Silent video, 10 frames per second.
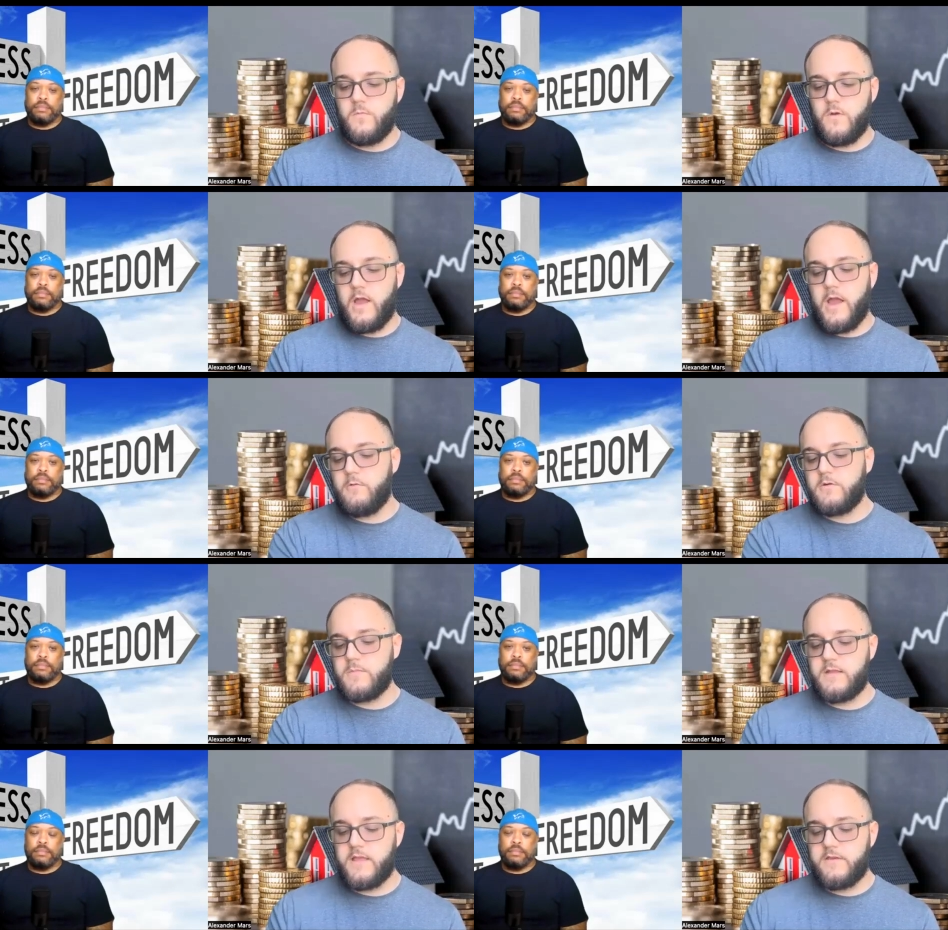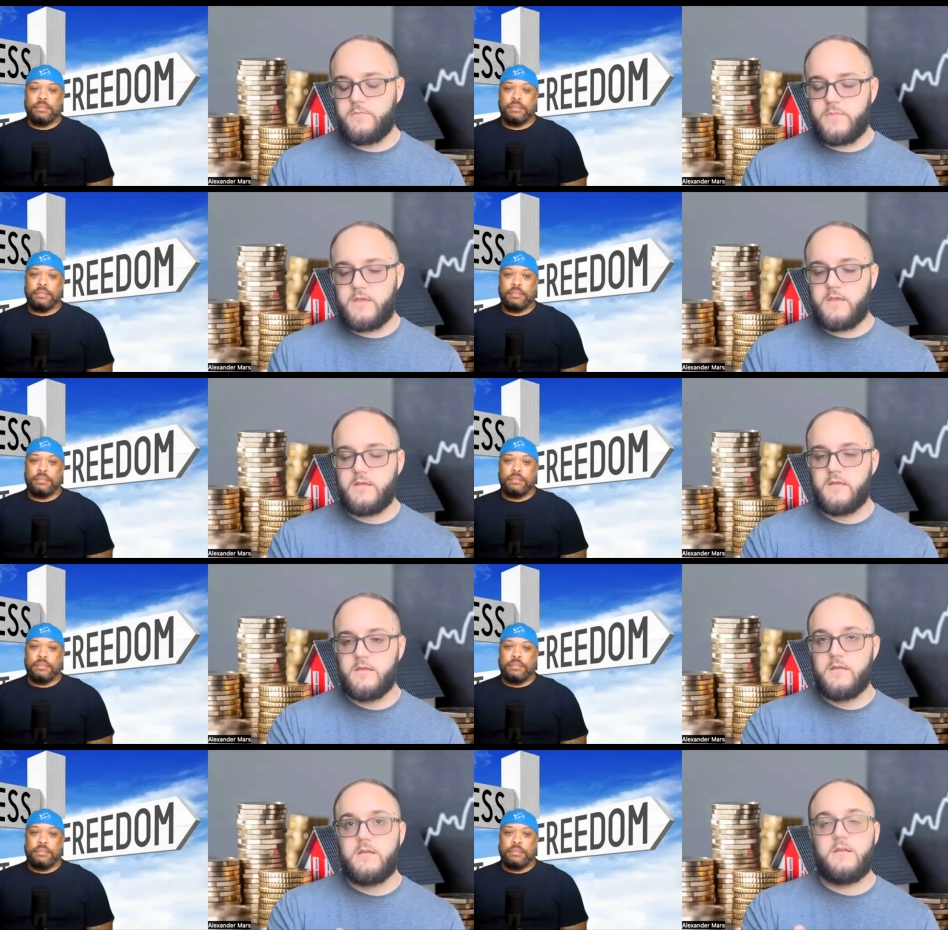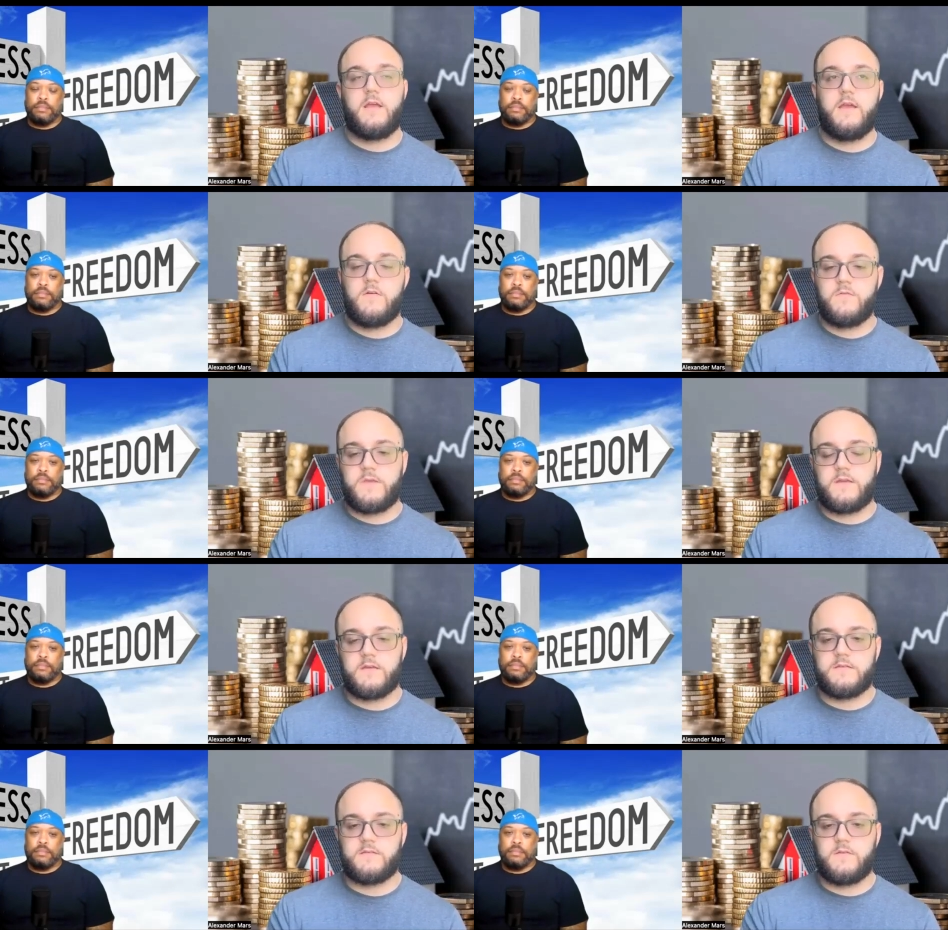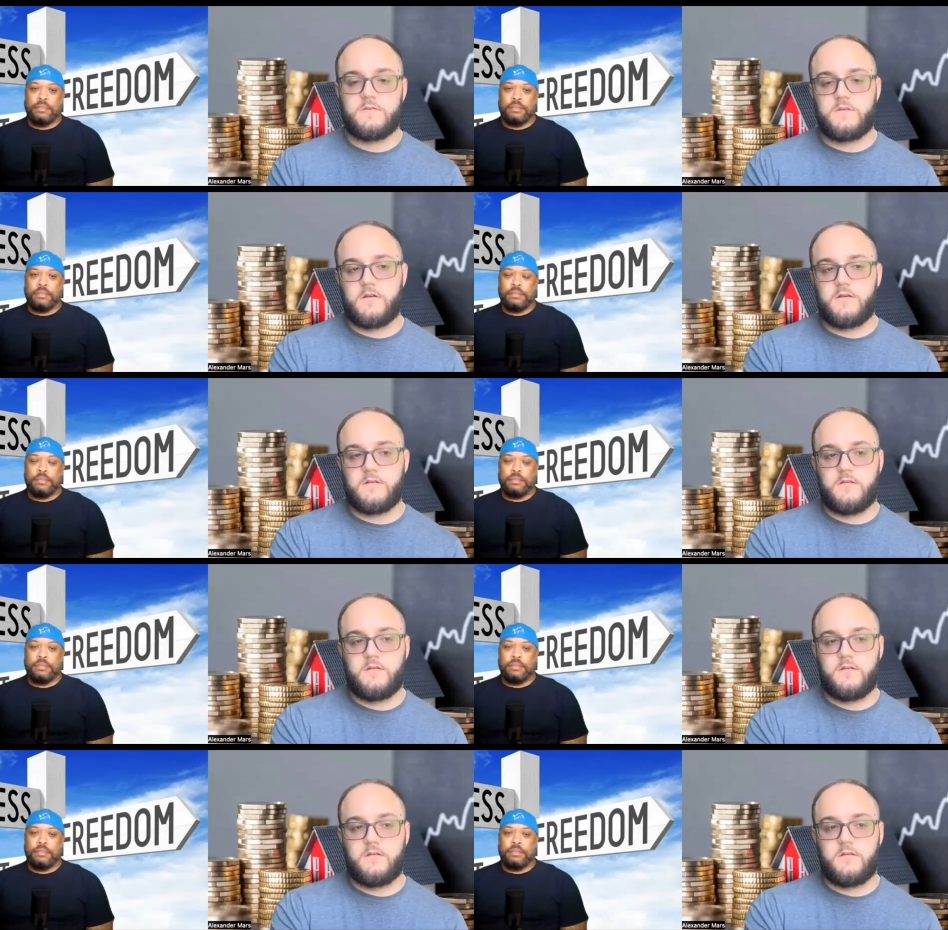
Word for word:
Speaker 1: how would my life be now? Because those are,